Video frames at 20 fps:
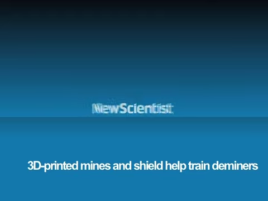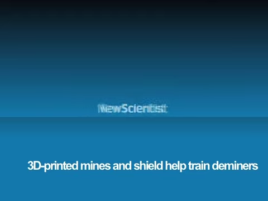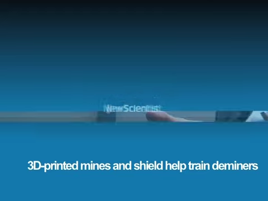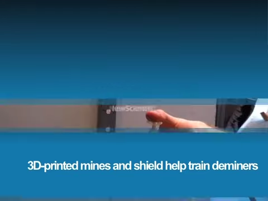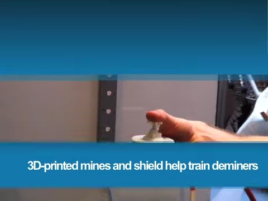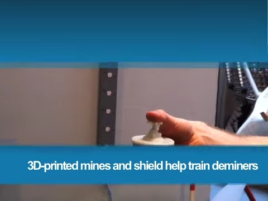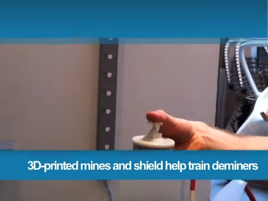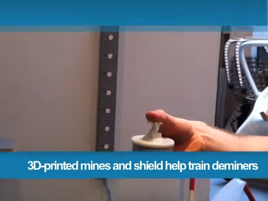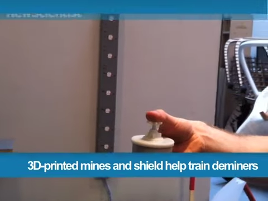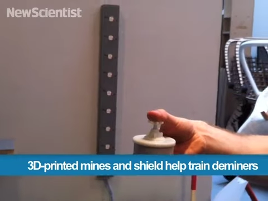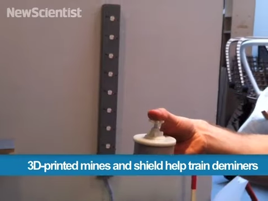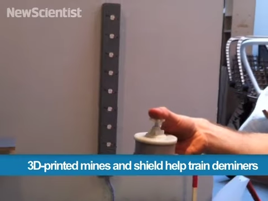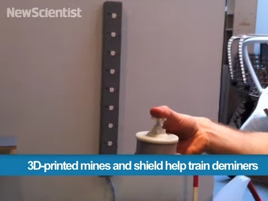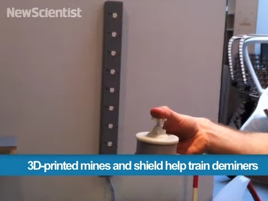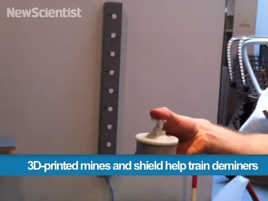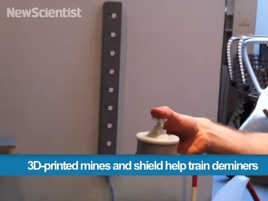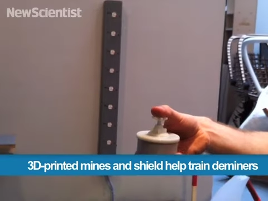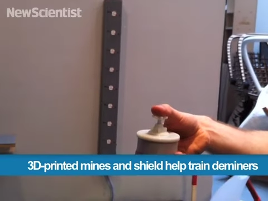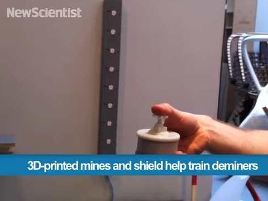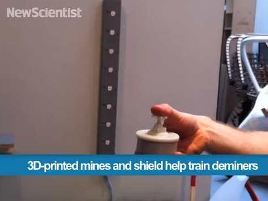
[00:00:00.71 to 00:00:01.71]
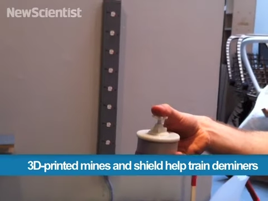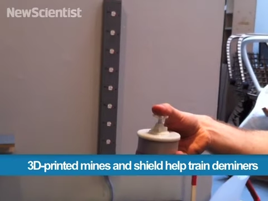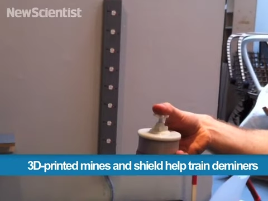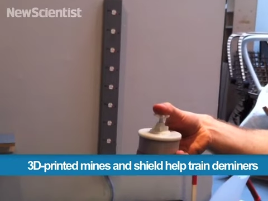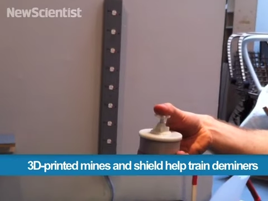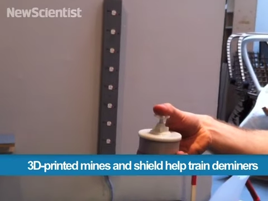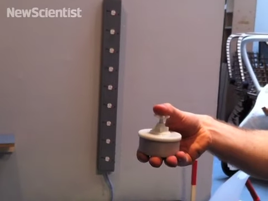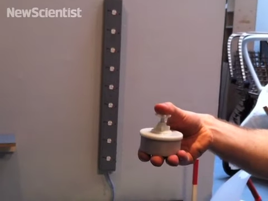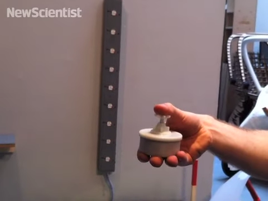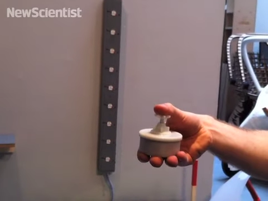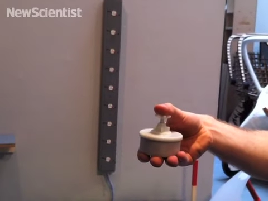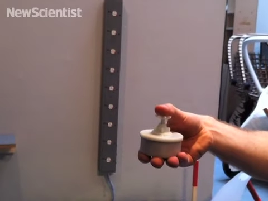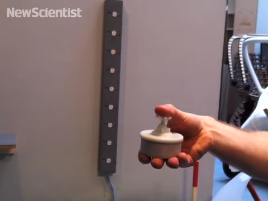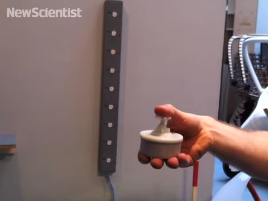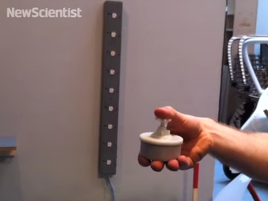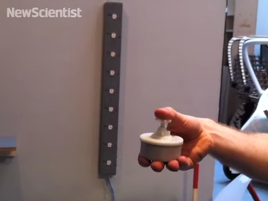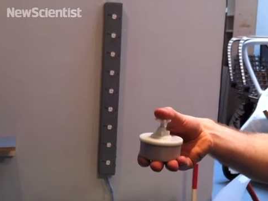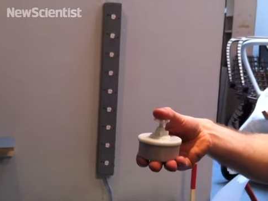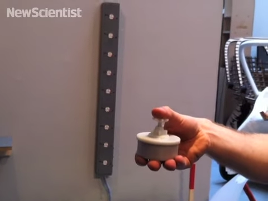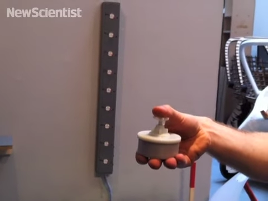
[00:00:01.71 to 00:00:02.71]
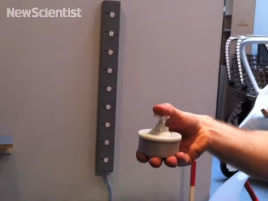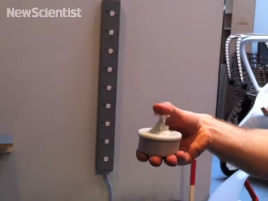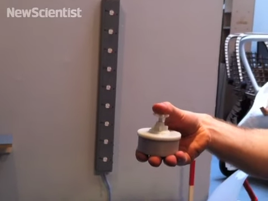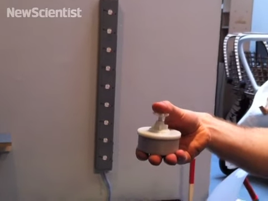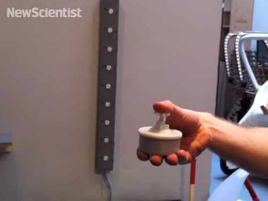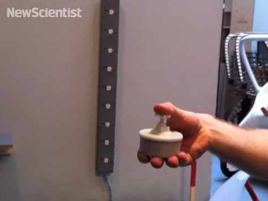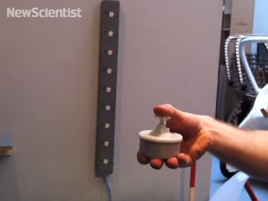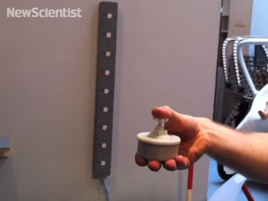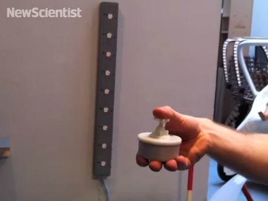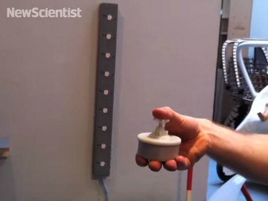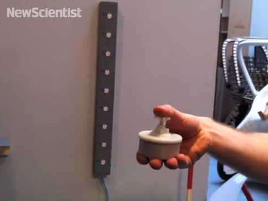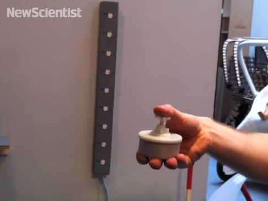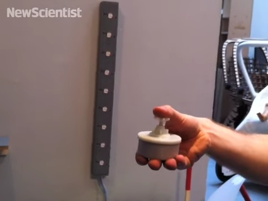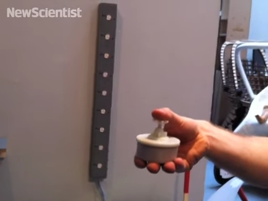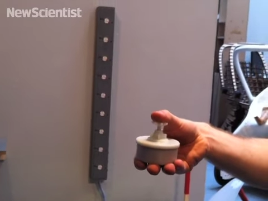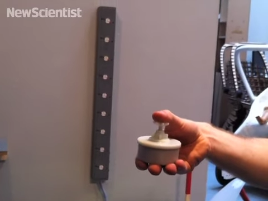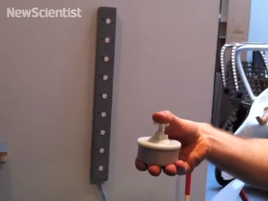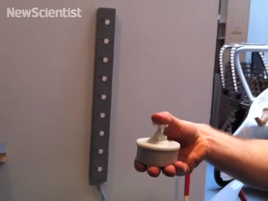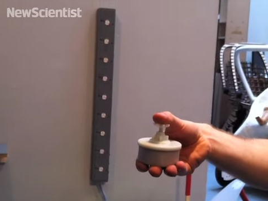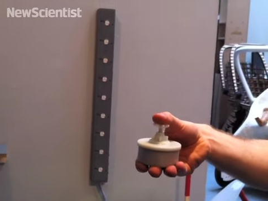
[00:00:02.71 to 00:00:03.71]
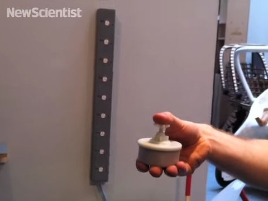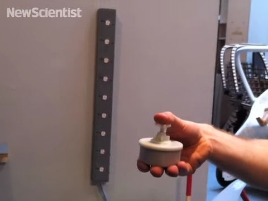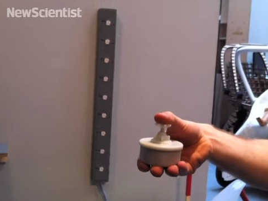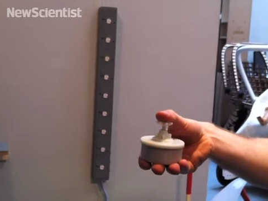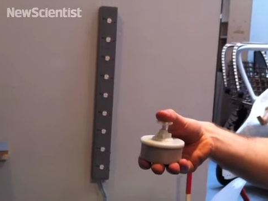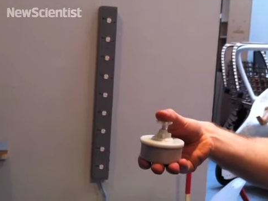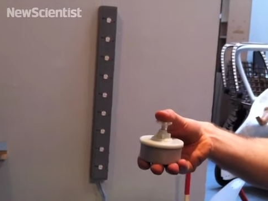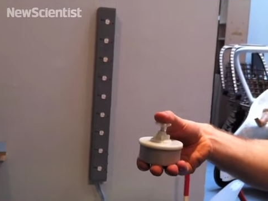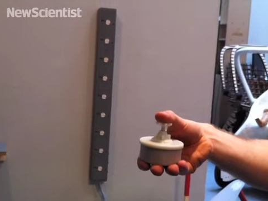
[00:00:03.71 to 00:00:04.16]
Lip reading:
[unreadable: no face in view]